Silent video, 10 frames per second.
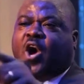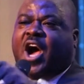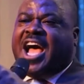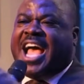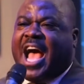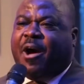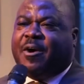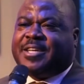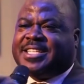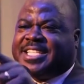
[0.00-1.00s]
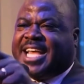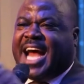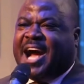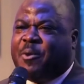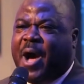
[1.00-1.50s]
in hotels in
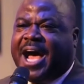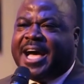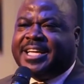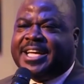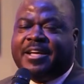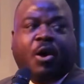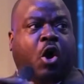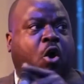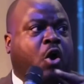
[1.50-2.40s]
Lagos, Abuja, Port Harcourt.